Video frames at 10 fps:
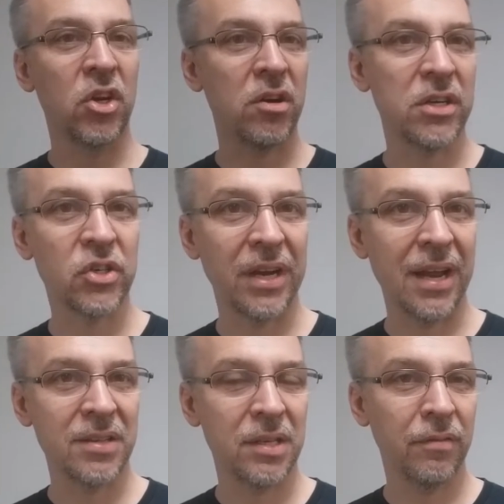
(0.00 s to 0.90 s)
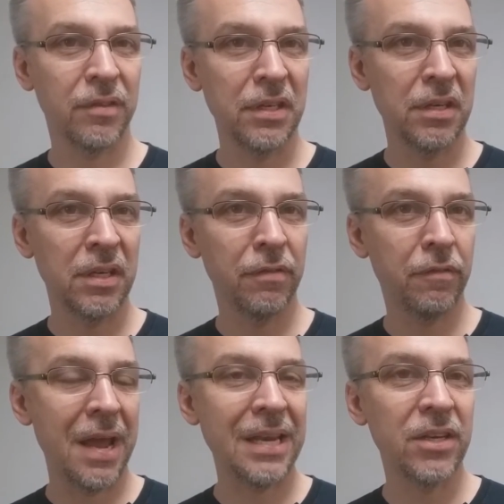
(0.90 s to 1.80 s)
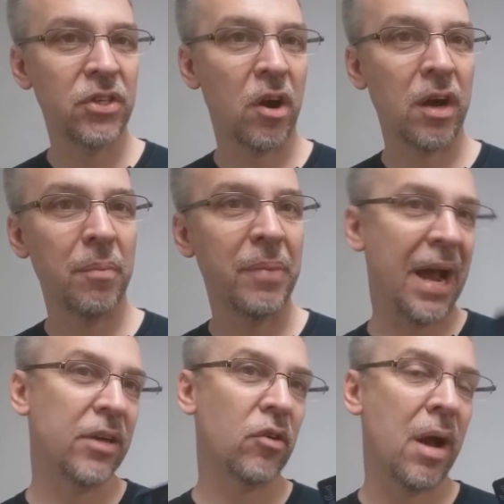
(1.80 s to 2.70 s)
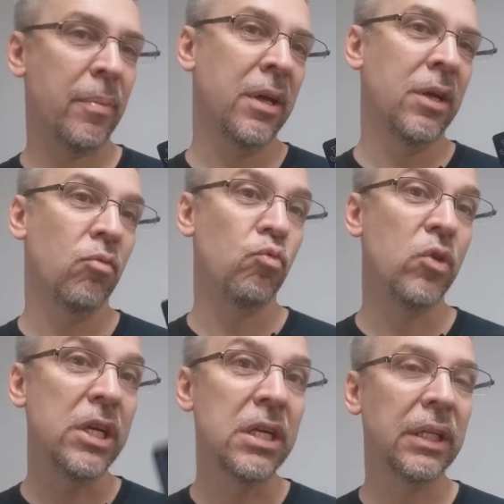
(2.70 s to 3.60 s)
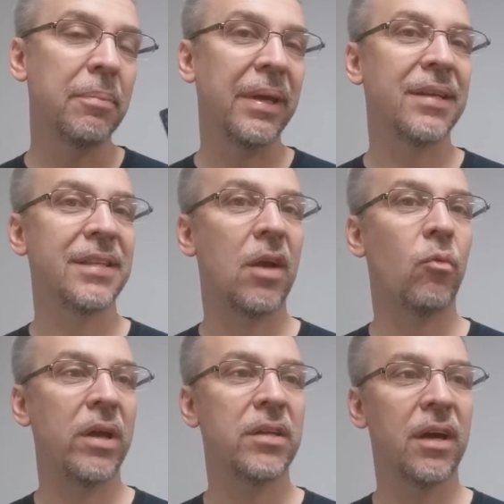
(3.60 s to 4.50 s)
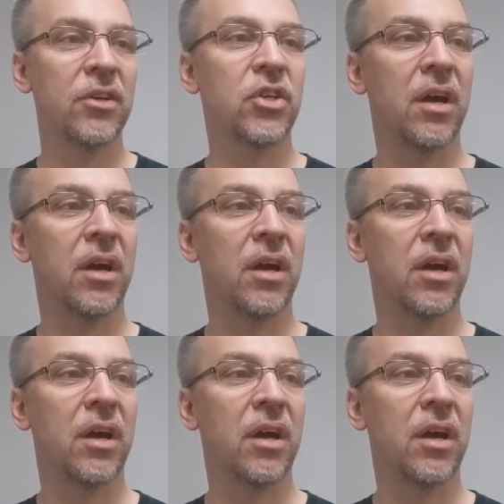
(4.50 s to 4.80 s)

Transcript: the contrast of the faded dark backdrop really makes that red dot